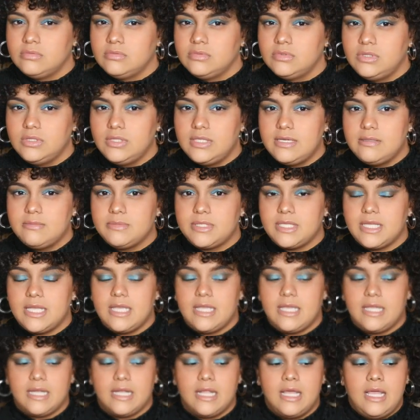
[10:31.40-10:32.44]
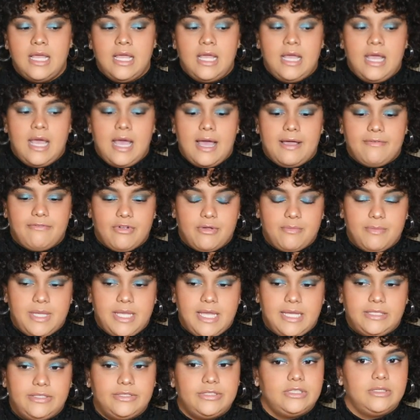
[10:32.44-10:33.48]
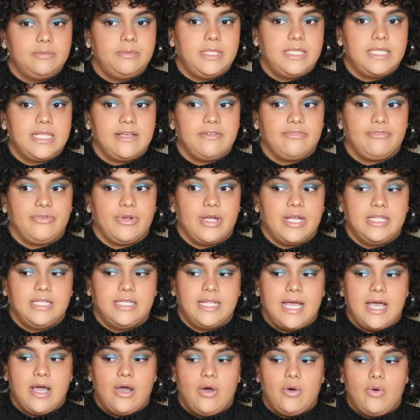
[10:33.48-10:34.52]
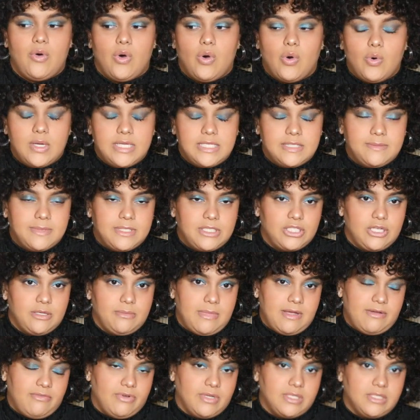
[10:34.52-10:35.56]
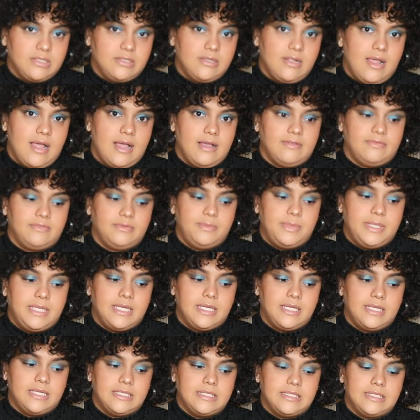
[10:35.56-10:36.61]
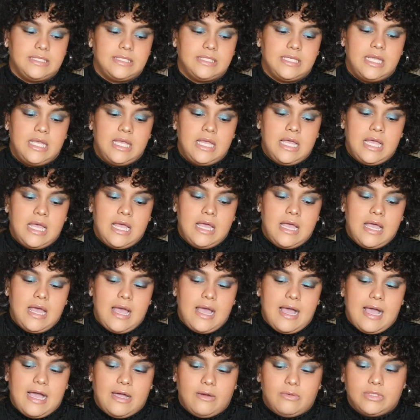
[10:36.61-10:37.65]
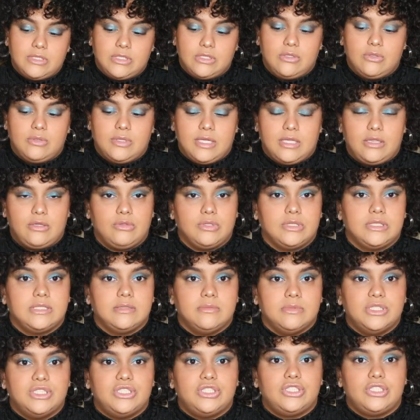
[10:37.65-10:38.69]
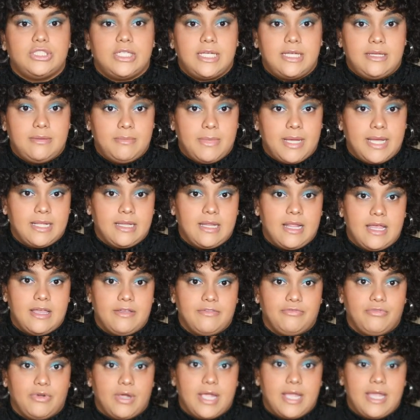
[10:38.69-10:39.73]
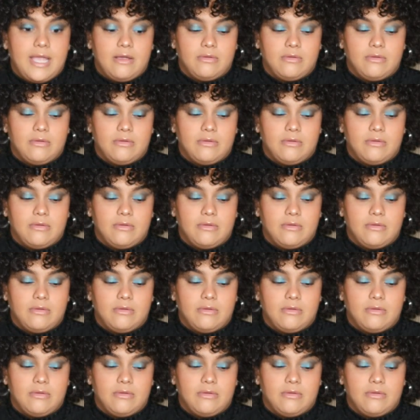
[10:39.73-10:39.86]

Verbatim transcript: You know what I'm saying? And for me, I used to be that friend that always made sure my friends laughed because I was going through some shit in my life, right?